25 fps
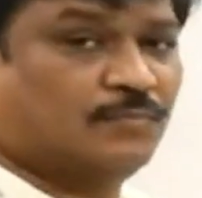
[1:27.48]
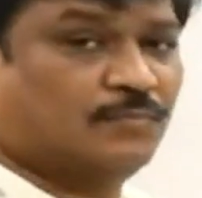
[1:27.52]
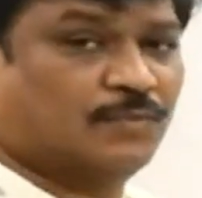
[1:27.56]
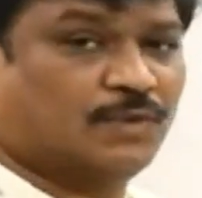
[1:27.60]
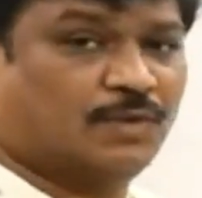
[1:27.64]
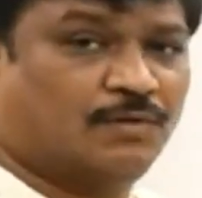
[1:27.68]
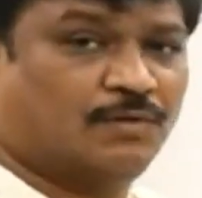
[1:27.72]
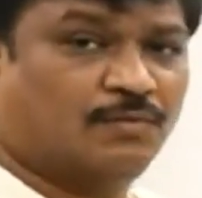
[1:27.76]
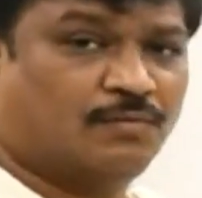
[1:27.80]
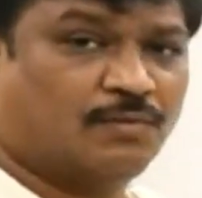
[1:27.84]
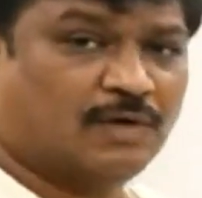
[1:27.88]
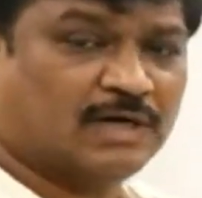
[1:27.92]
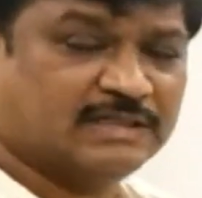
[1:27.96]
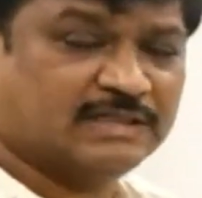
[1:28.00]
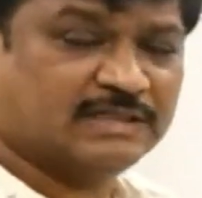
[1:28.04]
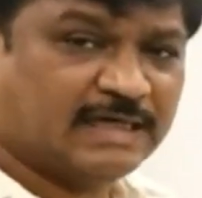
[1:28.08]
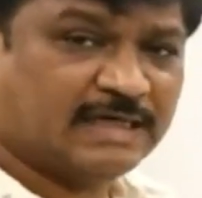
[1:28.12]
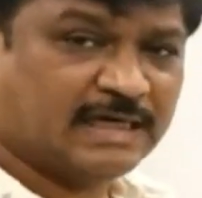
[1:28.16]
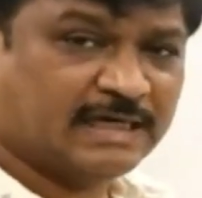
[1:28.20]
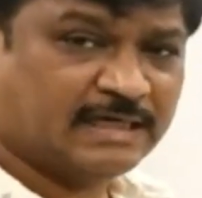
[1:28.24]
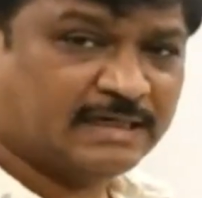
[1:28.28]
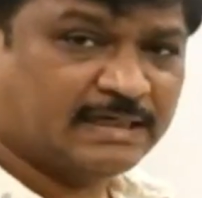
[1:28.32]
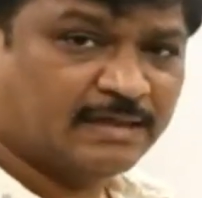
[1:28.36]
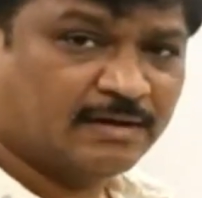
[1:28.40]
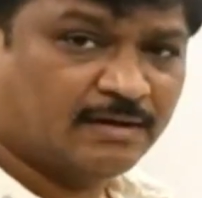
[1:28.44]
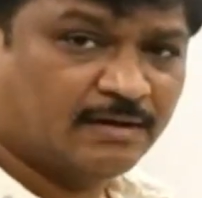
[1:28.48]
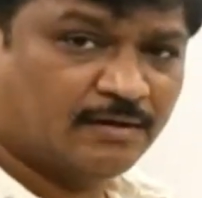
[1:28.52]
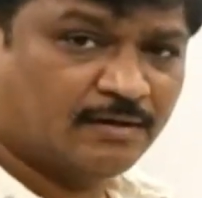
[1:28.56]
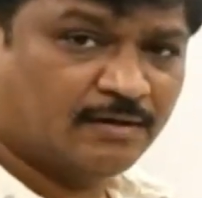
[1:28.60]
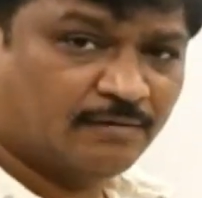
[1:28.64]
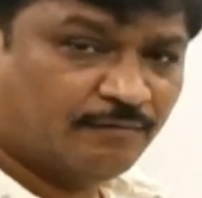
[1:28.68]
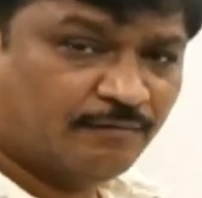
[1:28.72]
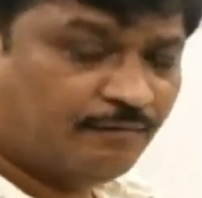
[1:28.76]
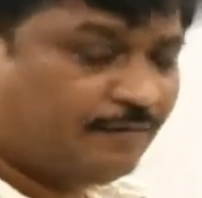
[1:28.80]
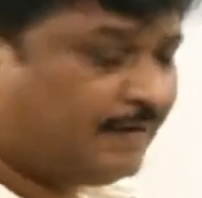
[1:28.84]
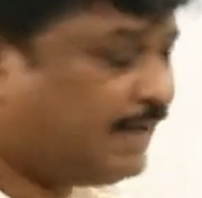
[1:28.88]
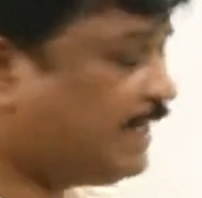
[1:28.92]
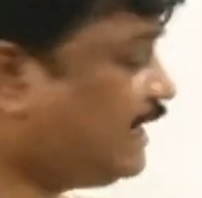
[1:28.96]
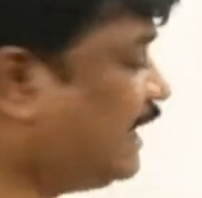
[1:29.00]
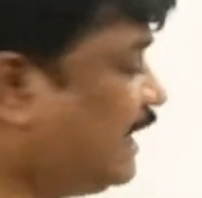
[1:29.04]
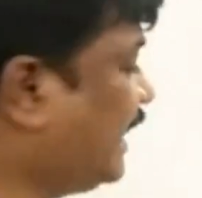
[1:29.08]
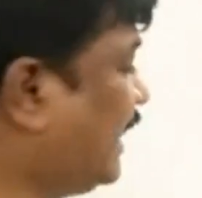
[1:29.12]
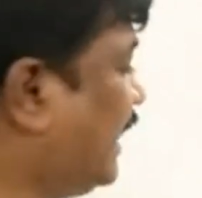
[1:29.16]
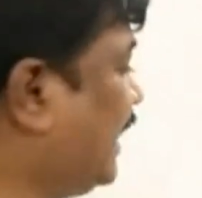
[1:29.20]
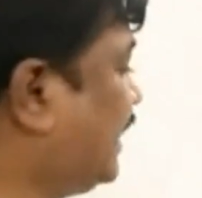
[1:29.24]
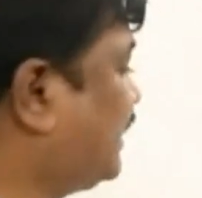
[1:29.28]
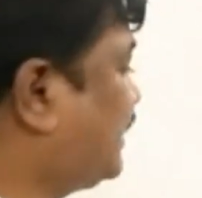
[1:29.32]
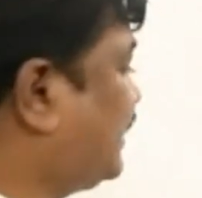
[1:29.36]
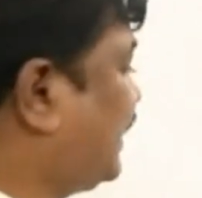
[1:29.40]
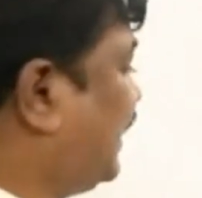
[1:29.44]
What is that? Wind
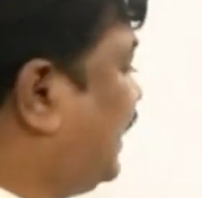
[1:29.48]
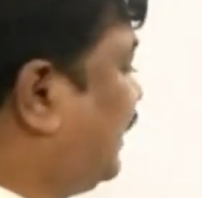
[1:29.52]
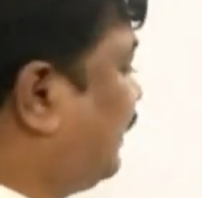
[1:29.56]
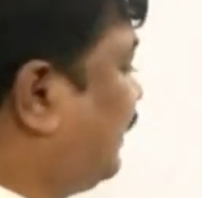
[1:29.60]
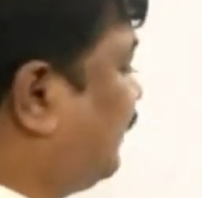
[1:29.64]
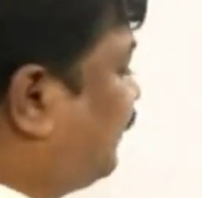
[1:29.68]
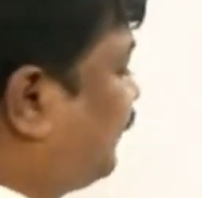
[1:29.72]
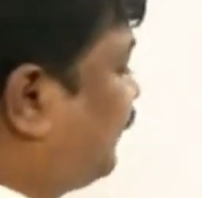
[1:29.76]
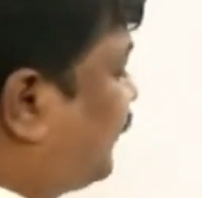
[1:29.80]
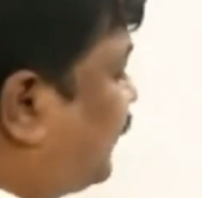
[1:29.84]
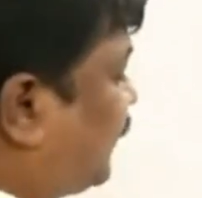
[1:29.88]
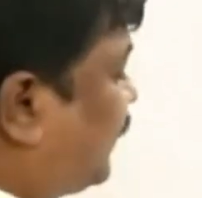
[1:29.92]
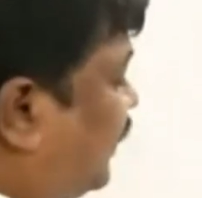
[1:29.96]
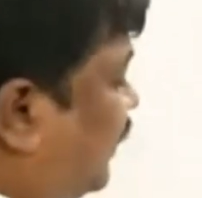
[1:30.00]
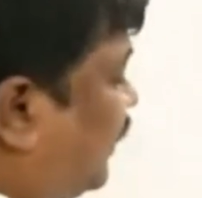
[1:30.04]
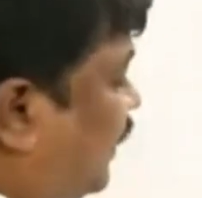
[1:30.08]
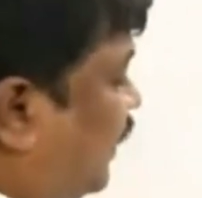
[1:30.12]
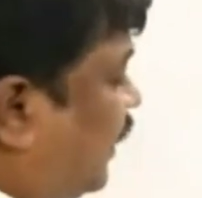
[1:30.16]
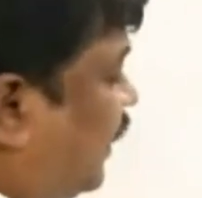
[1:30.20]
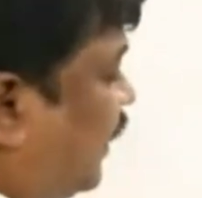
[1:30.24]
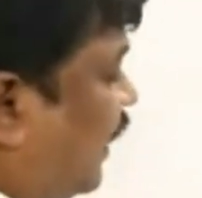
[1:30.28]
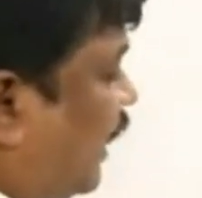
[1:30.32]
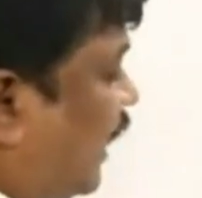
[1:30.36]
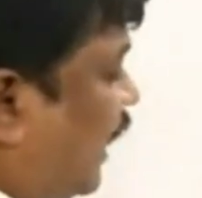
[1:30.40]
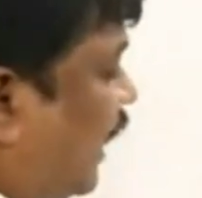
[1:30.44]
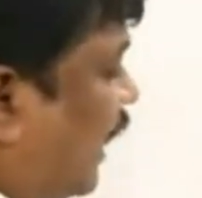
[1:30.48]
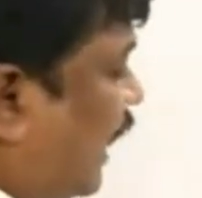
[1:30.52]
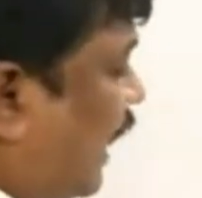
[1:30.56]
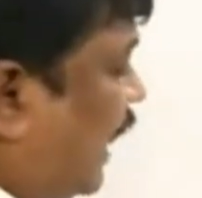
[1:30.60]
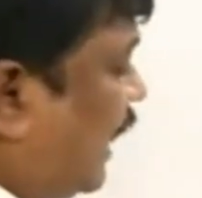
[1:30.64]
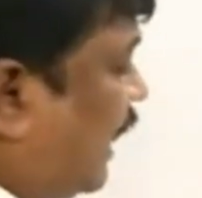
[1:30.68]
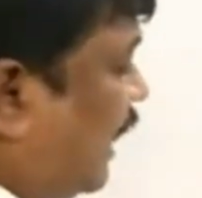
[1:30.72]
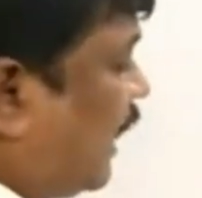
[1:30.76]
energy. And